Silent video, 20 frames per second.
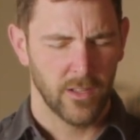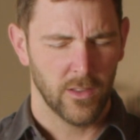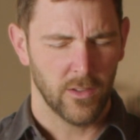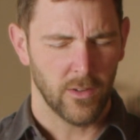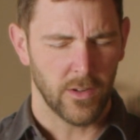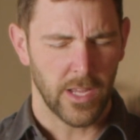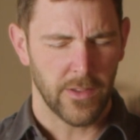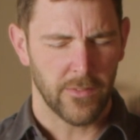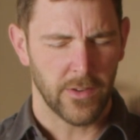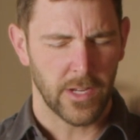
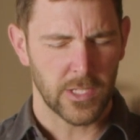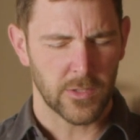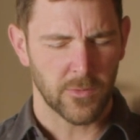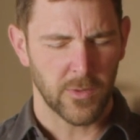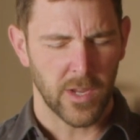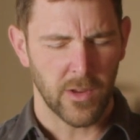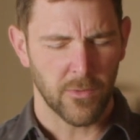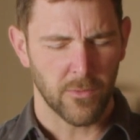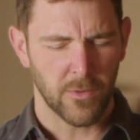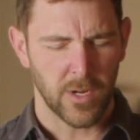Lord, even as
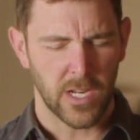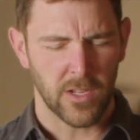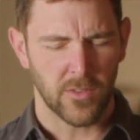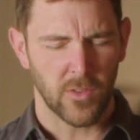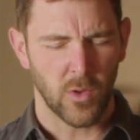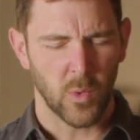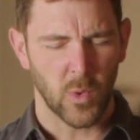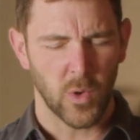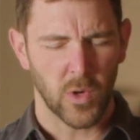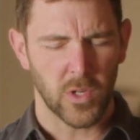we read
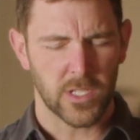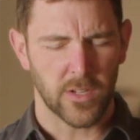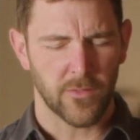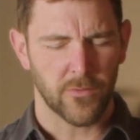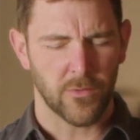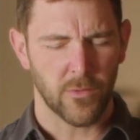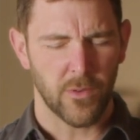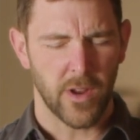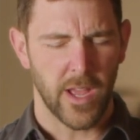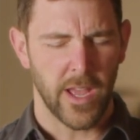the words
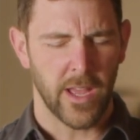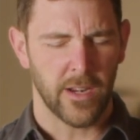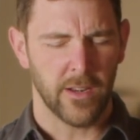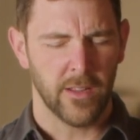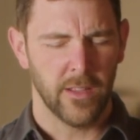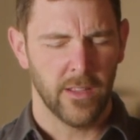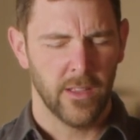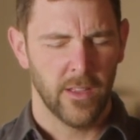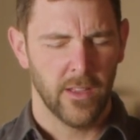of read